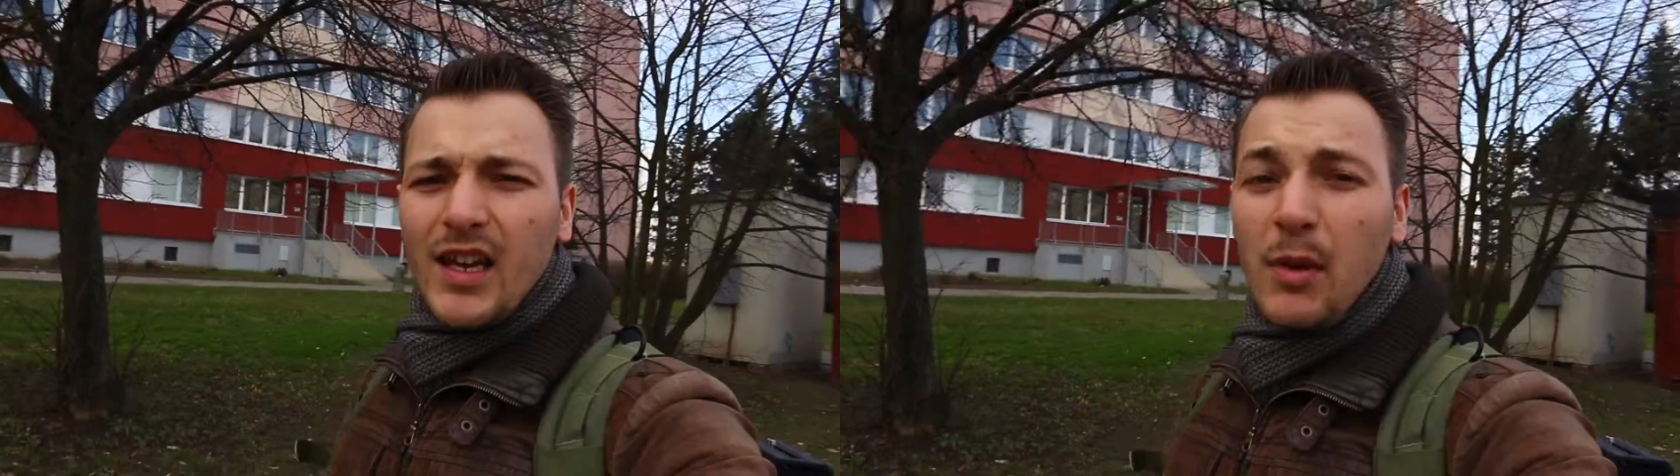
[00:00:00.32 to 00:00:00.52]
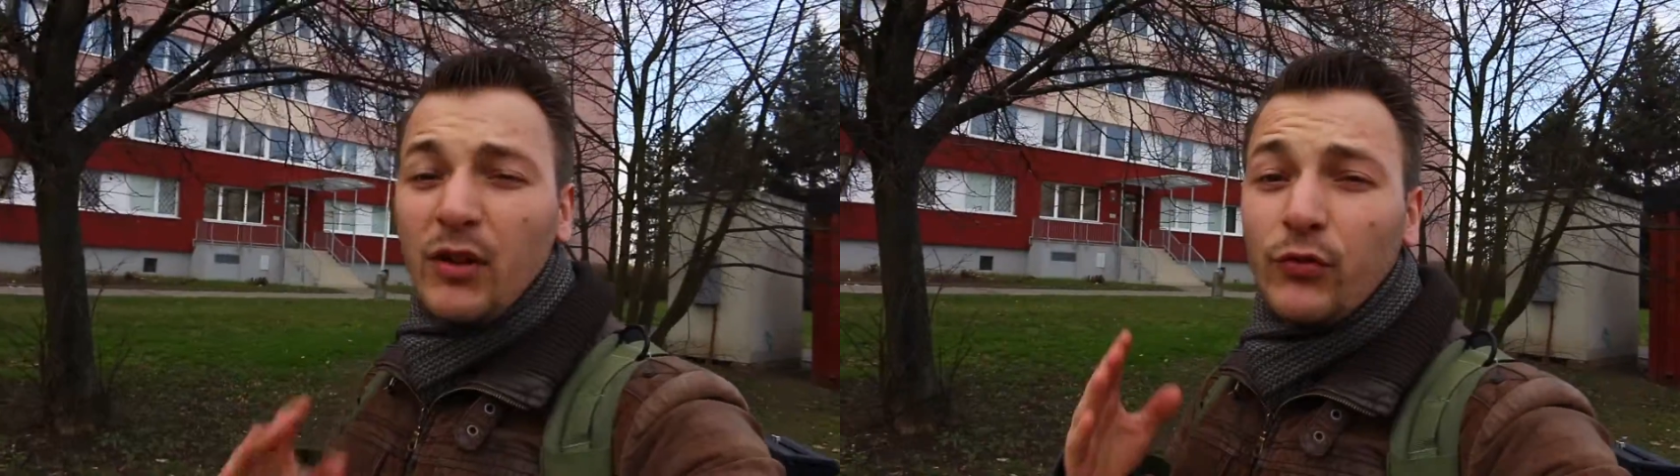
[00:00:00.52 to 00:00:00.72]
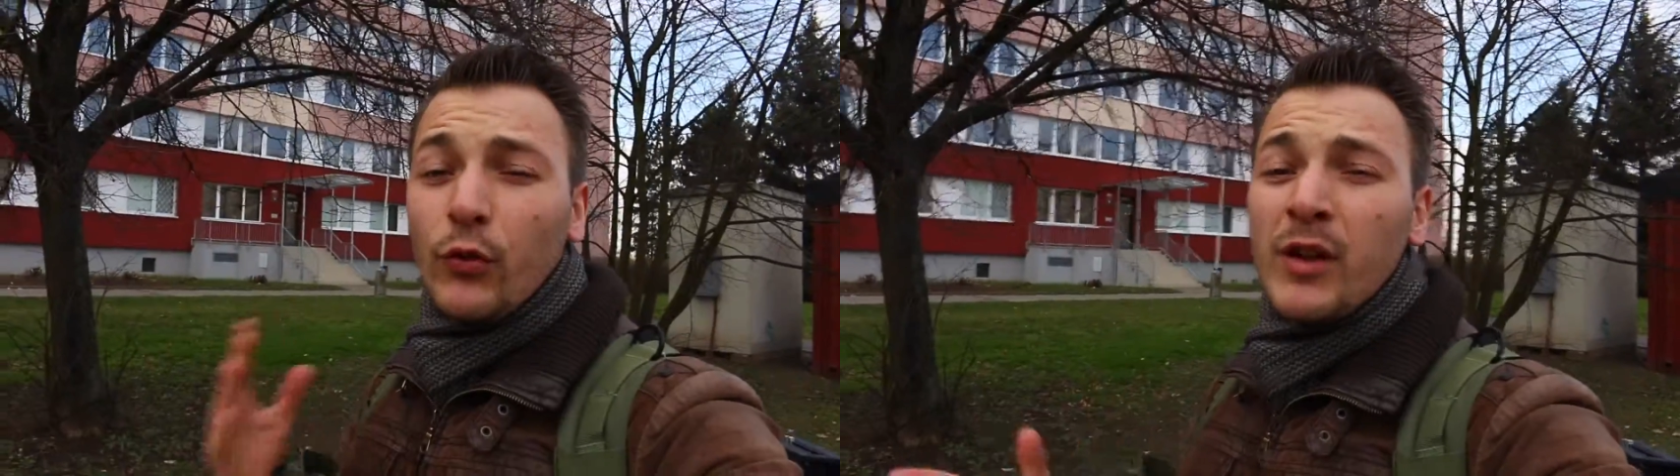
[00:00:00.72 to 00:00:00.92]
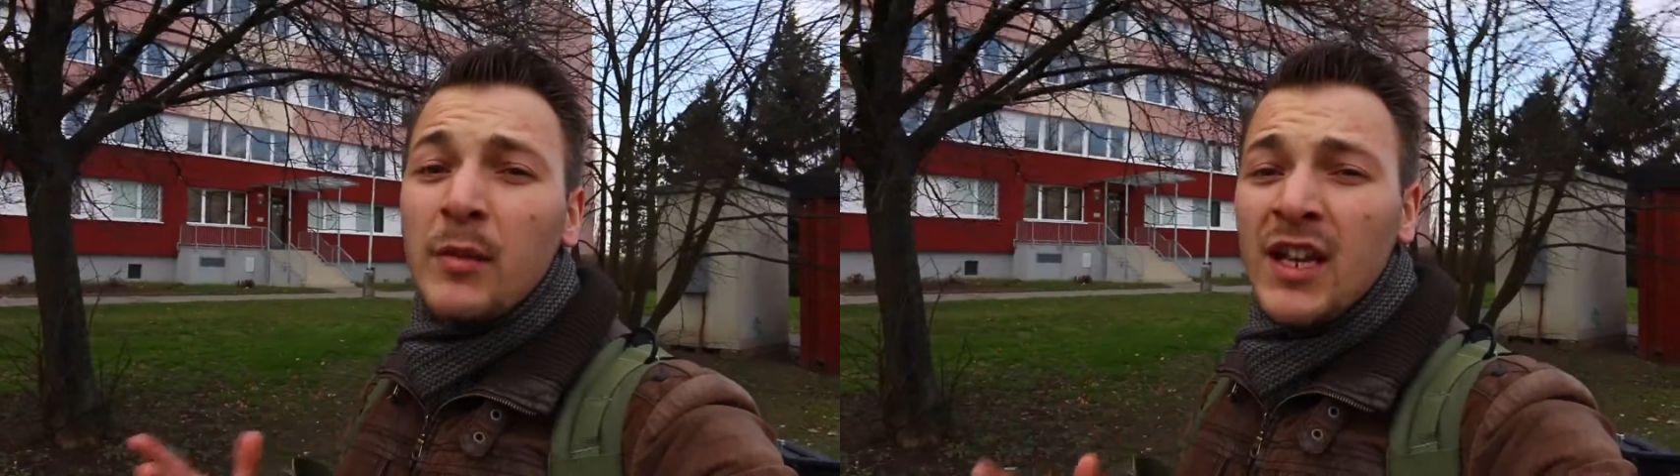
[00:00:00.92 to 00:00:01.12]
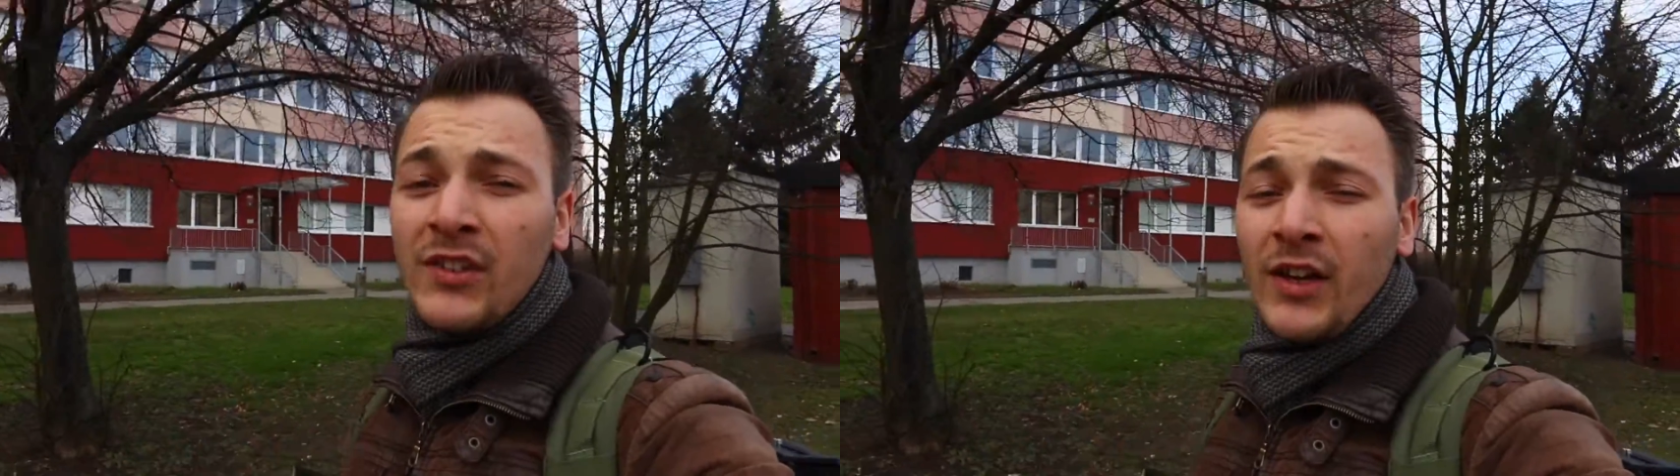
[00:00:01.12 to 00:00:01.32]
About forty
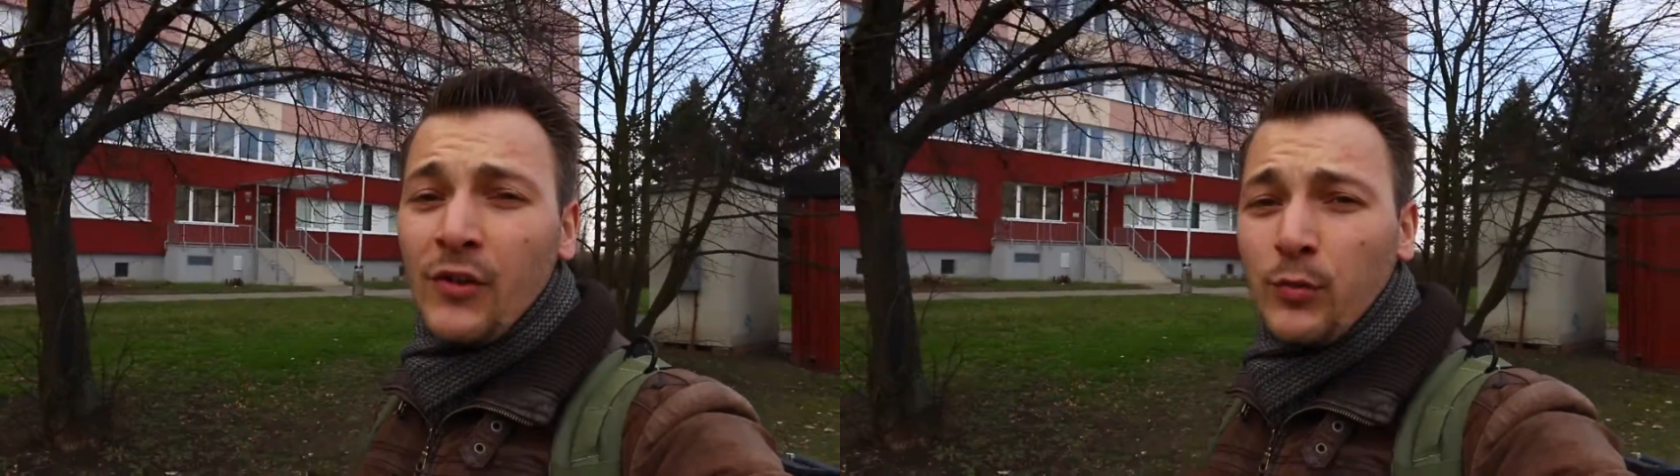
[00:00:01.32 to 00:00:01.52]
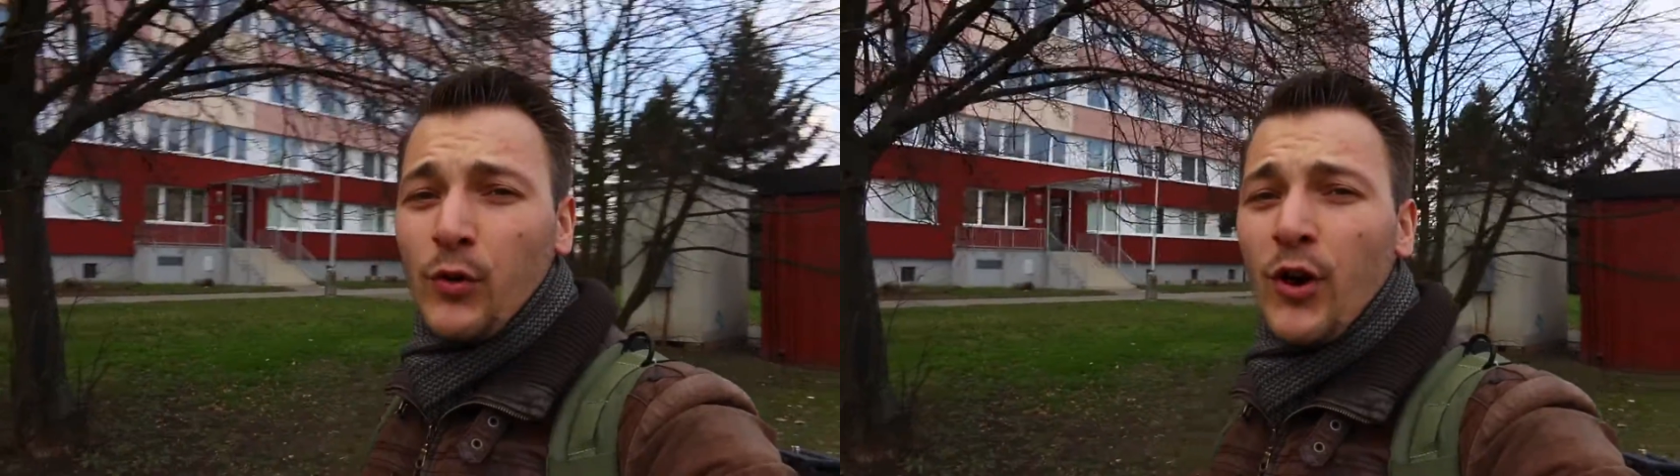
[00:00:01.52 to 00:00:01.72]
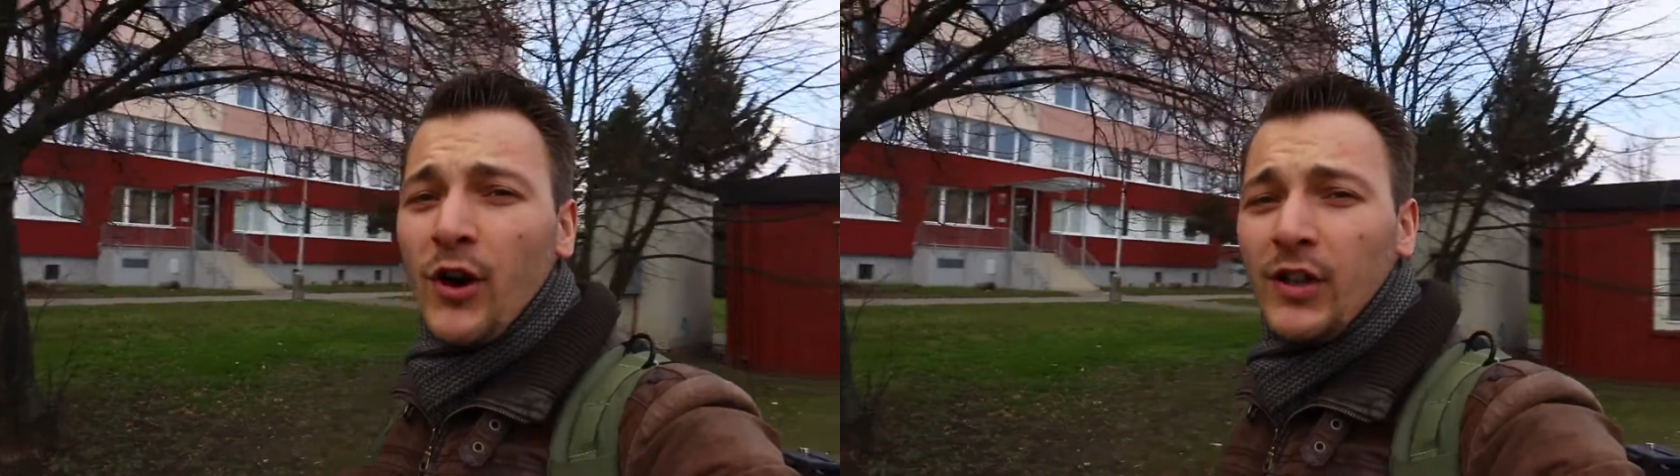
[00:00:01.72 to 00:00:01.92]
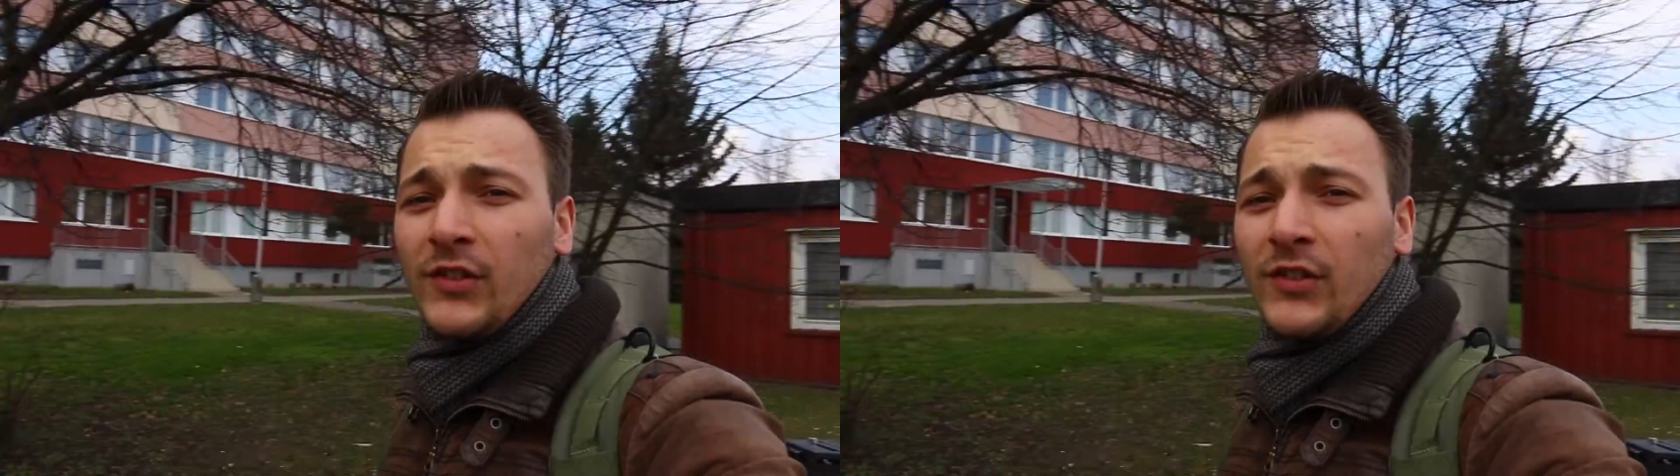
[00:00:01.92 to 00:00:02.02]
minutes out of Prague